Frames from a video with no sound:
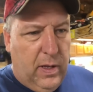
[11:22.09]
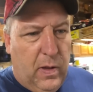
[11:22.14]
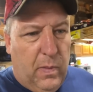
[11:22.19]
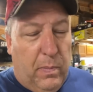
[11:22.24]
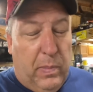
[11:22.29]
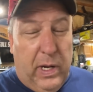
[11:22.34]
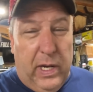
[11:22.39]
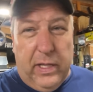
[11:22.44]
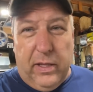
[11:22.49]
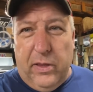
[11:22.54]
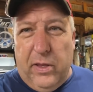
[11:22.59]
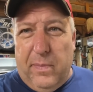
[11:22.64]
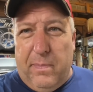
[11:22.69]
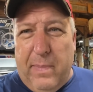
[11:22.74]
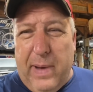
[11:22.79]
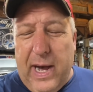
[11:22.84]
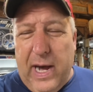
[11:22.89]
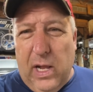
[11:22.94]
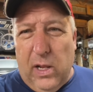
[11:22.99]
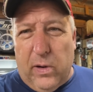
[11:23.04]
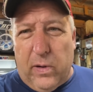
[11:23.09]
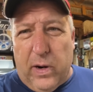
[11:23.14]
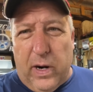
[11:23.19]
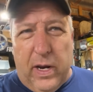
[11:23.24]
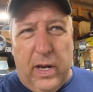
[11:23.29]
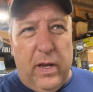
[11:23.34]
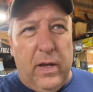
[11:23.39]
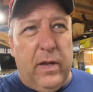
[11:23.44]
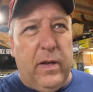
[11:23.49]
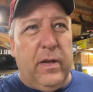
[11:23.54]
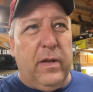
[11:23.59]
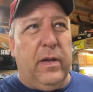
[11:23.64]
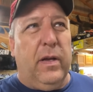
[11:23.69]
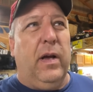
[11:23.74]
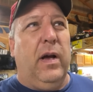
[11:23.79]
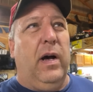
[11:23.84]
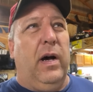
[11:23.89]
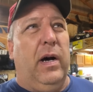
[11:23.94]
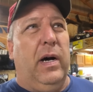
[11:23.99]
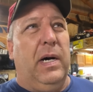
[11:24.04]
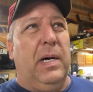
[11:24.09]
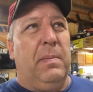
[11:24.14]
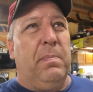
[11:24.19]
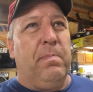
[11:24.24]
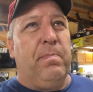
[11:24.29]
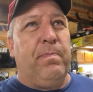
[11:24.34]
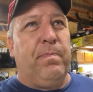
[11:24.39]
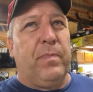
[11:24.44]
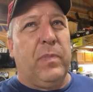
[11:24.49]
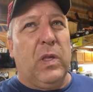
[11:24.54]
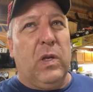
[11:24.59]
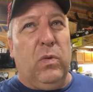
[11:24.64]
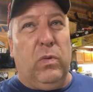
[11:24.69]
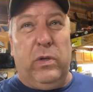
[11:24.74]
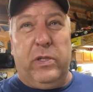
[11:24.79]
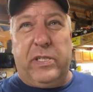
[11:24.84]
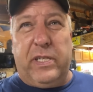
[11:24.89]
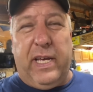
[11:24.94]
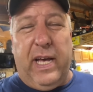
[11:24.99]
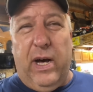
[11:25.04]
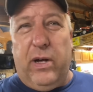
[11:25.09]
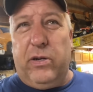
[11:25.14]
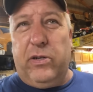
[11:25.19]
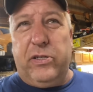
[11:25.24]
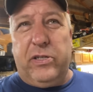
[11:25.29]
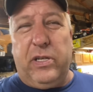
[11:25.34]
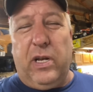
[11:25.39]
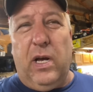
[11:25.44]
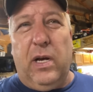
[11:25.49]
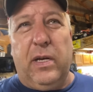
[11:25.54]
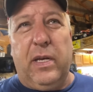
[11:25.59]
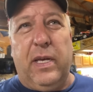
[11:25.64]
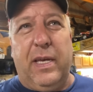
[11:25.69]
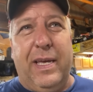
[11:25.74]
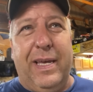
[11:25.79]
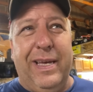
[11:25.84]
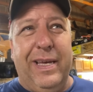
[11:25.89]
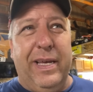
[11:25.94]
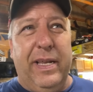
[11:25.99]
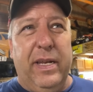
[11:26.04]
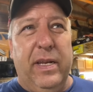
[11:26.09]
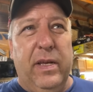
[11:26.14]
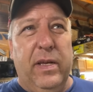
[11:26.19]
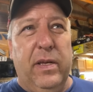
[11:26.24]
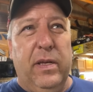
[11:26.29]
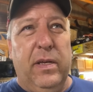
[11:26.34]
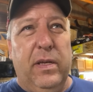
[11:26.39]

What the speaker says: but the Mallory was countersunk in,